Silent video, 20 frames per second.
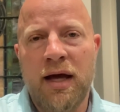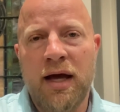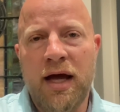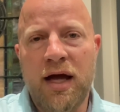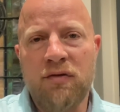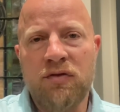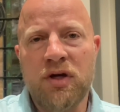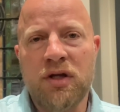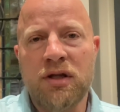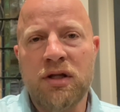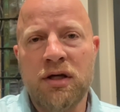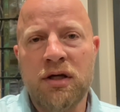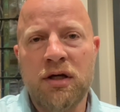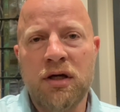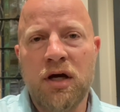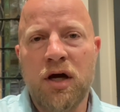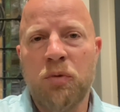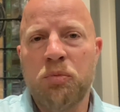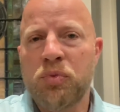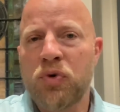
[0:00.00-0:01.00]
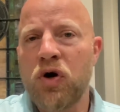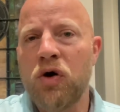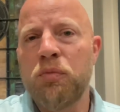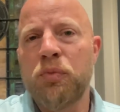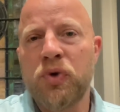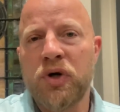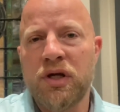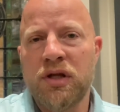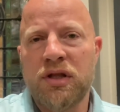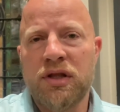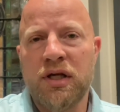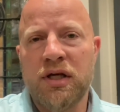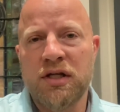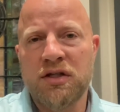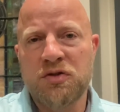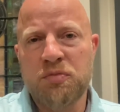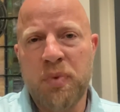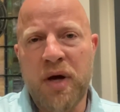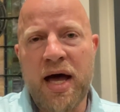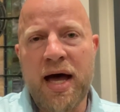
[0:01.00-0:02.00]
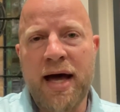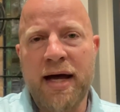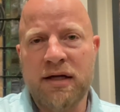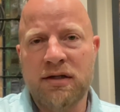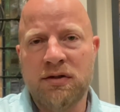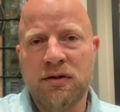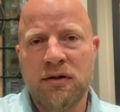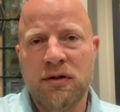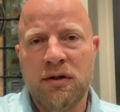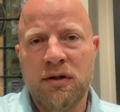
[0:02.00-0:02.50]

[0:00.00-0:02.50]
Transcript: Having the appropriate things packed,